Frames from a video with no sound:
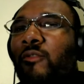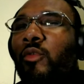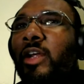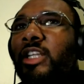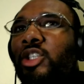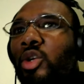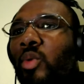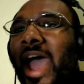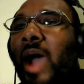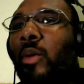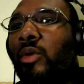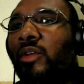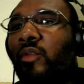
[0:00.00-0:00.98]
2
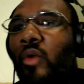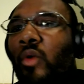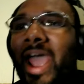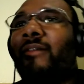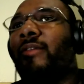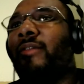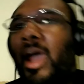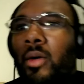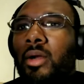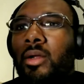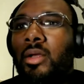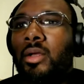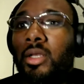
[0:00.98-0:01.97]
hours for half an hour.
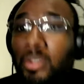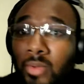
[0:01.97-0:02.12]
But